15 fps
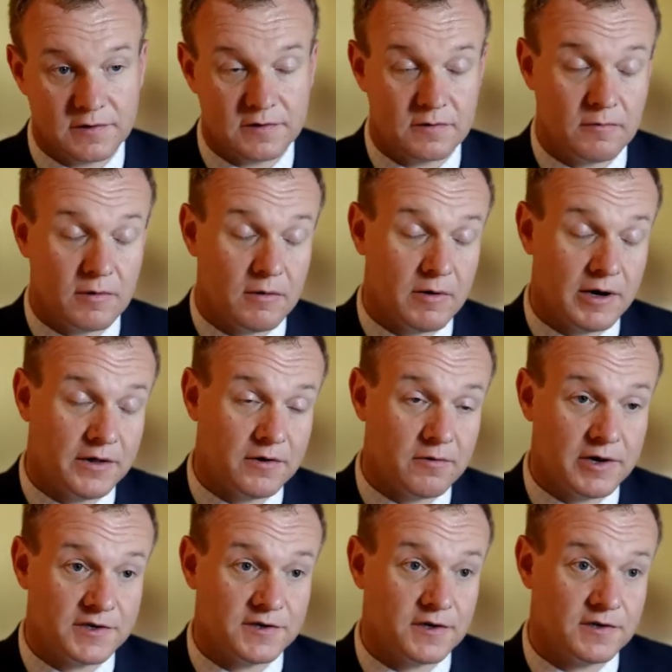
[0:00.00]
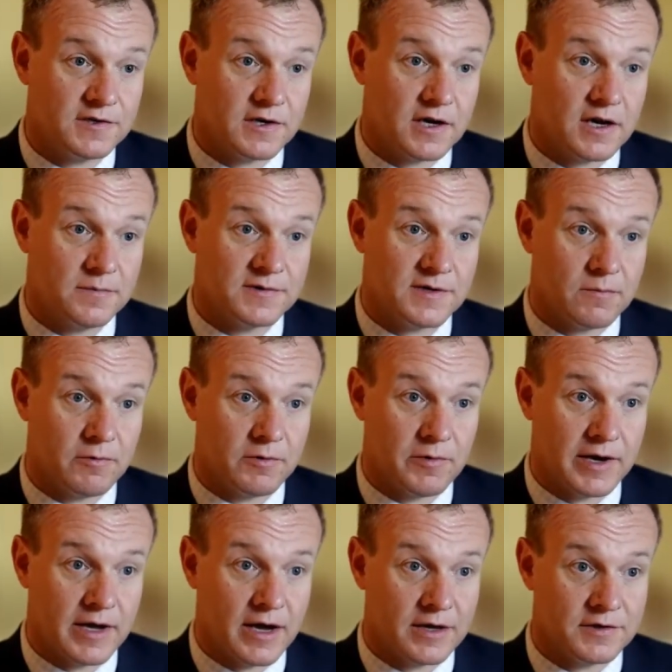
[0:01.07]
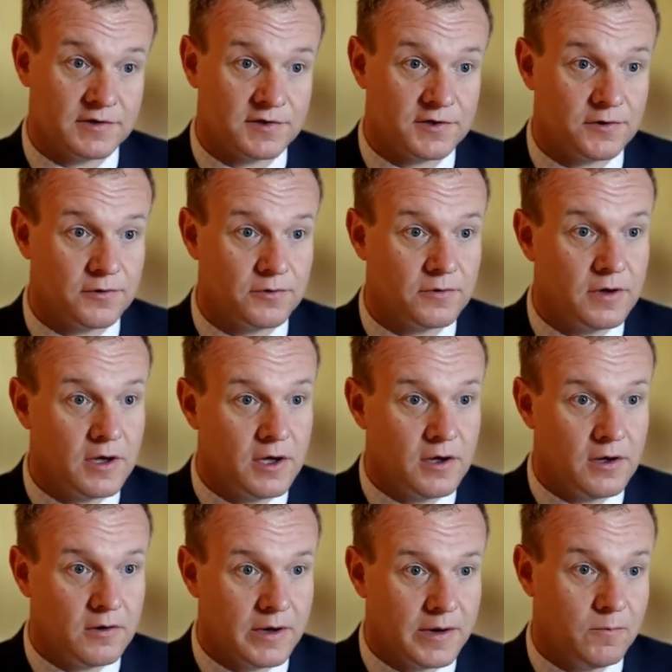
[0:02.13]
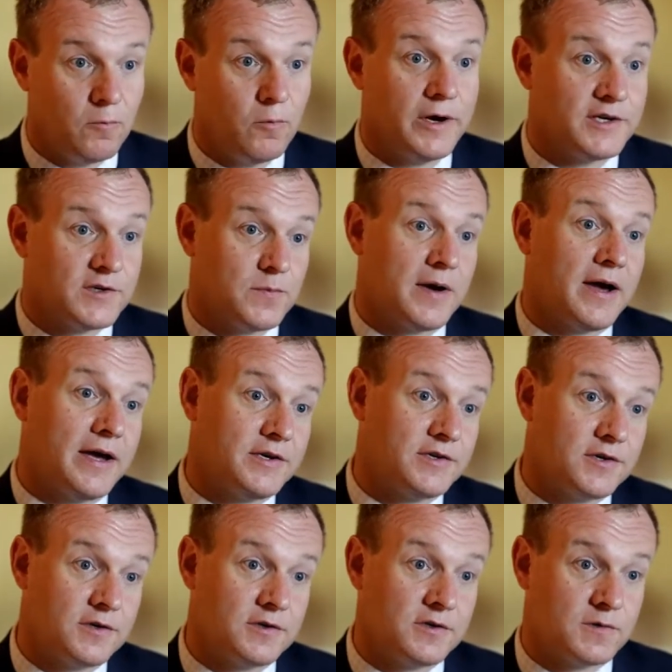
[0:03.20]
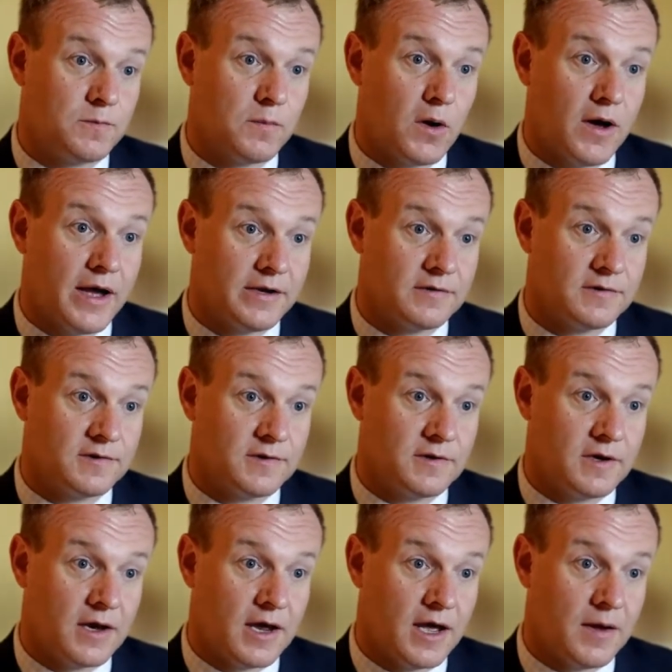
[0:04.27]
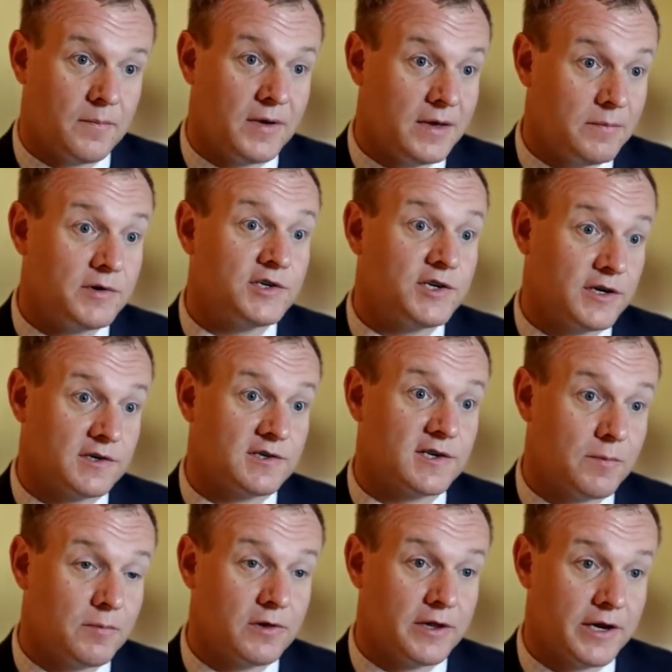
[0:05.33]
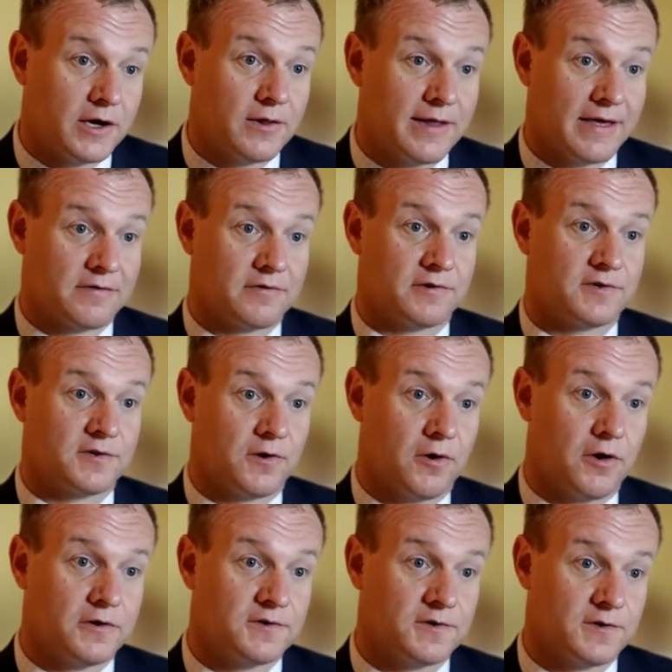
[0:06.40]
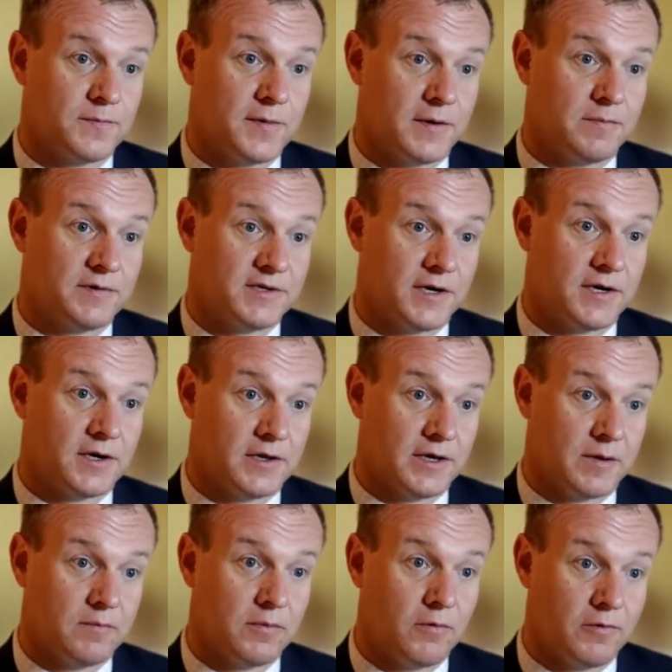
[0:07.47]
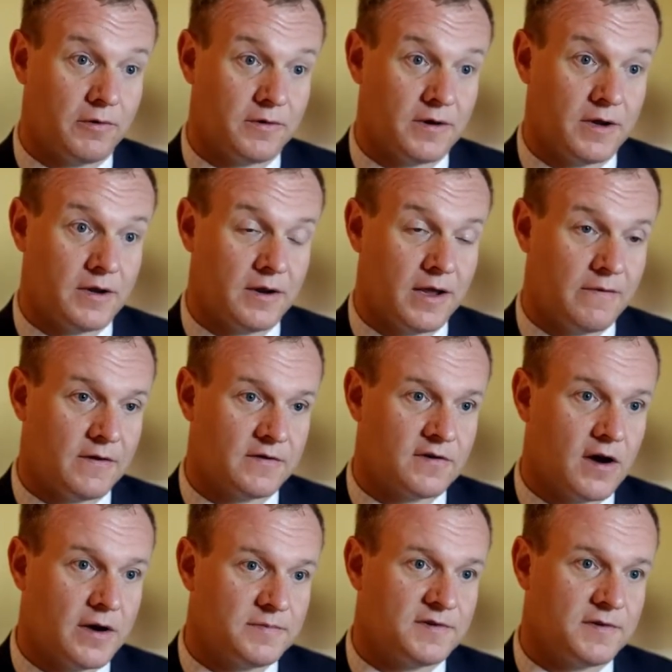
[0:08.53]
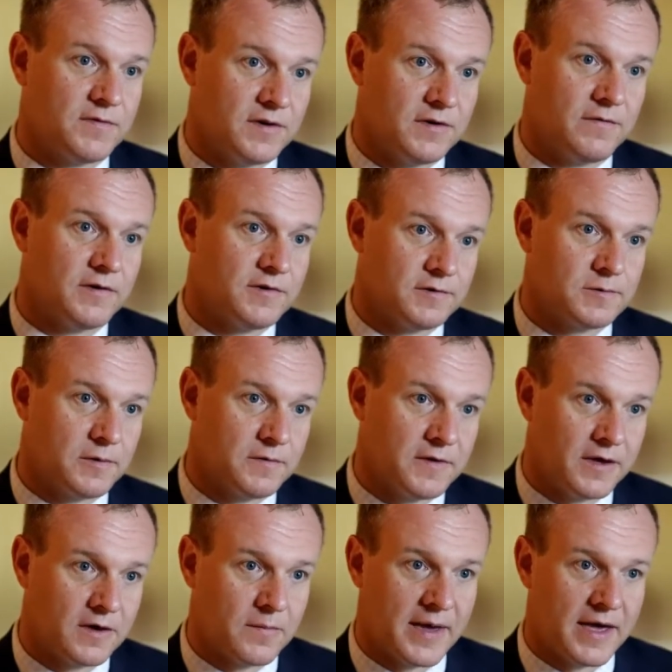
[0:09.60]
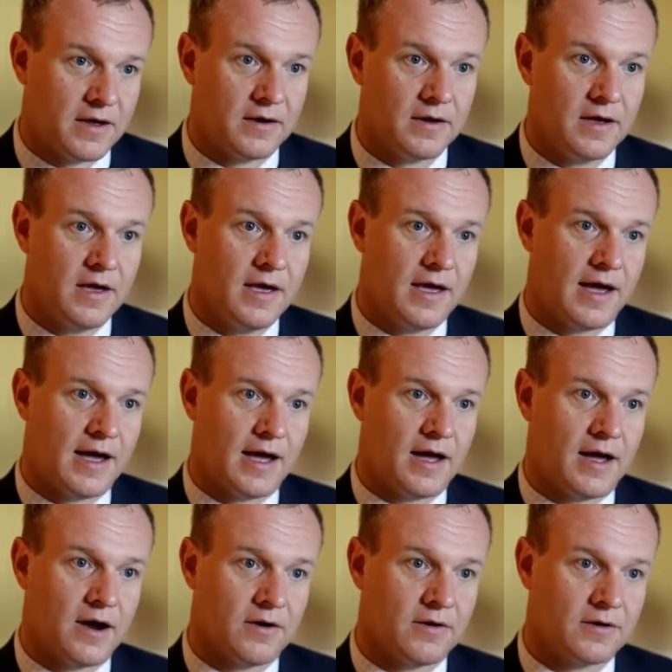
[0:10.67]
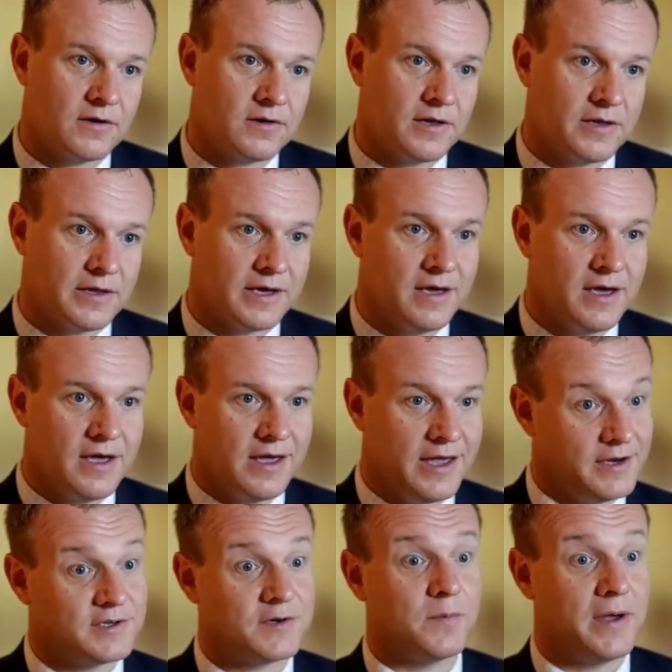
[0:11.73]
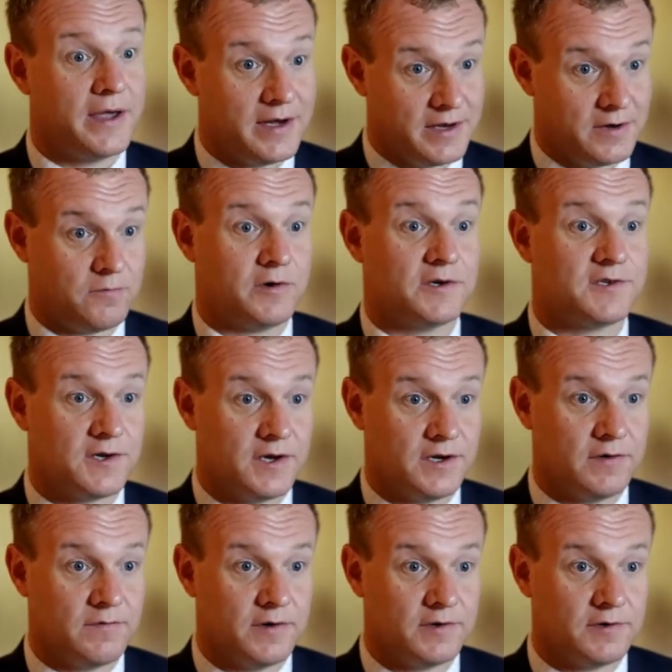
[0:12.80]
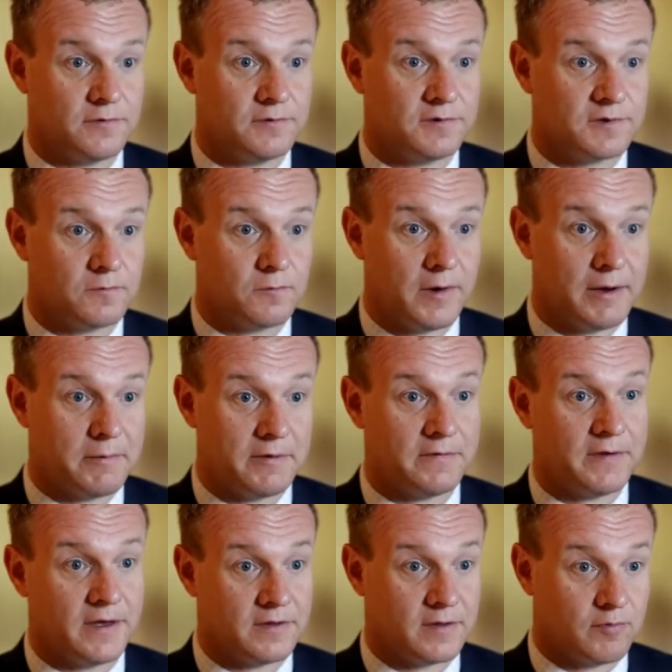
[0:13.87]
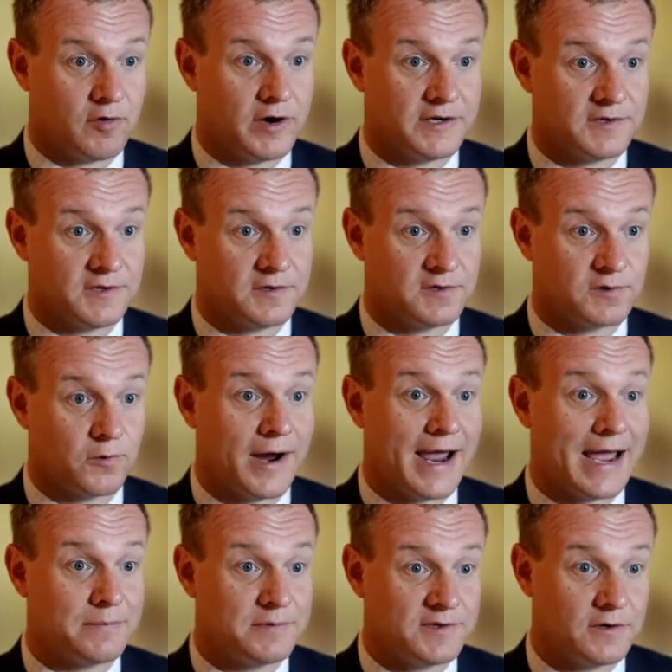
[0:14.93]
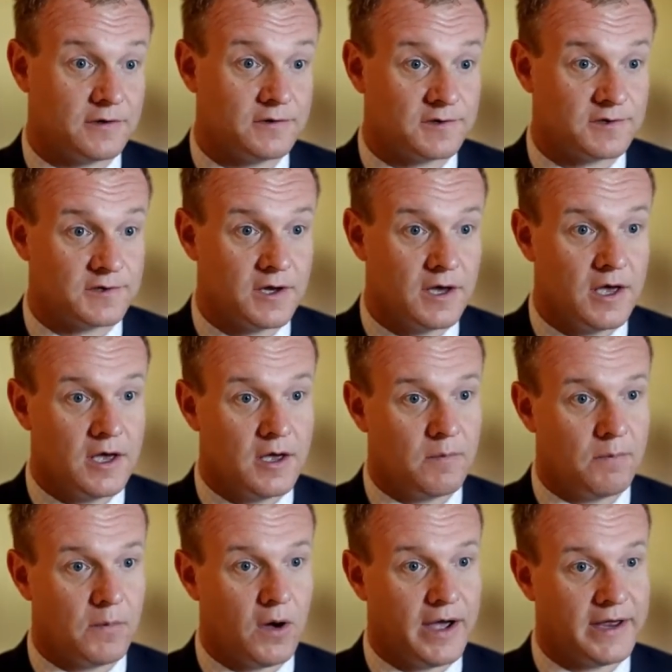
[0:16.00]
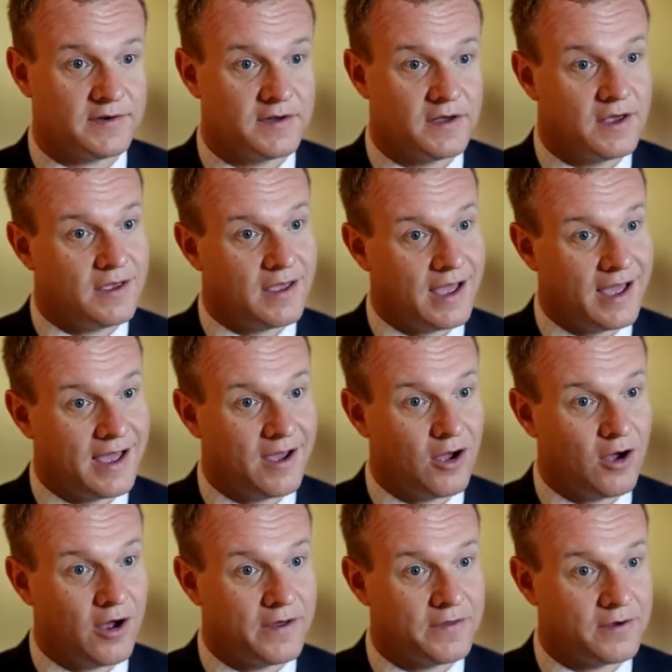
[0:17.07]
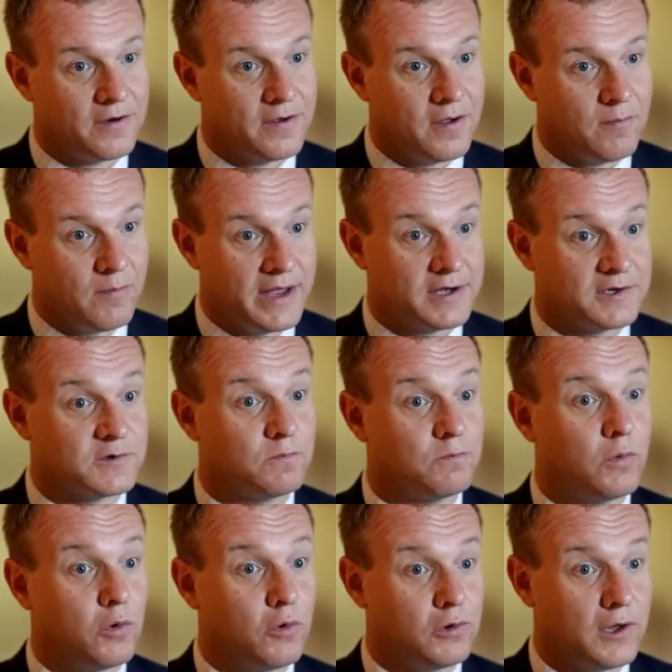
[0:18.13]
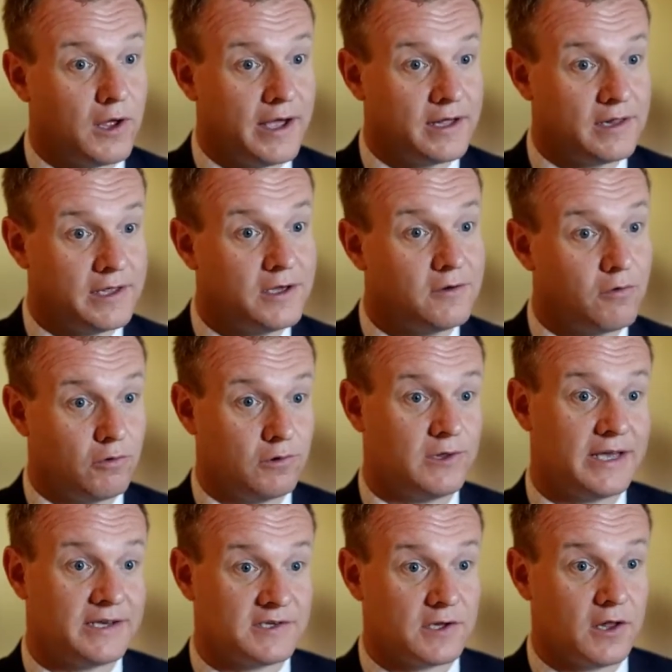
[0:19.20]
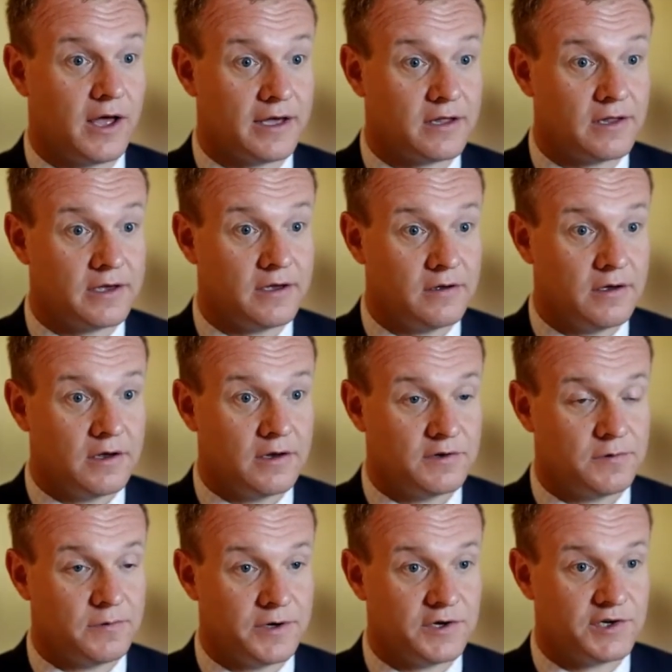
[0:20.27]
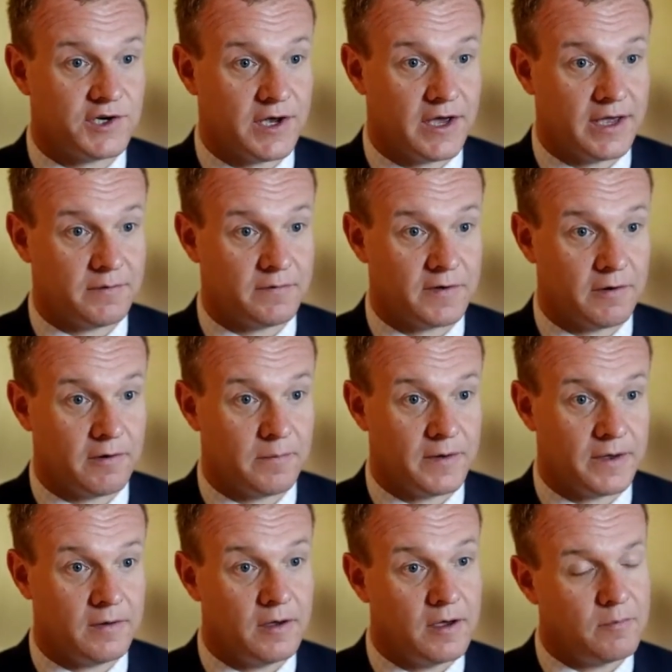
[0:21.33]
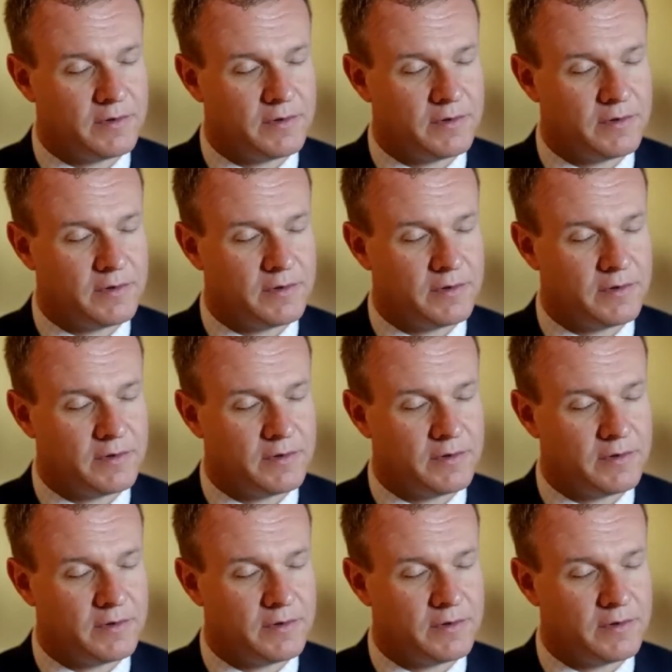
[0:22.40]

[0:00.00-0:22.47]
So one of the questions that comes up with regards to in which patients might imaging subclinical atherosclerosis be particularly important, and the types of individuals we think about are clearly intermediate risk individuals where we think the presence or absence might either make us more likely or less likely to initiate therapy.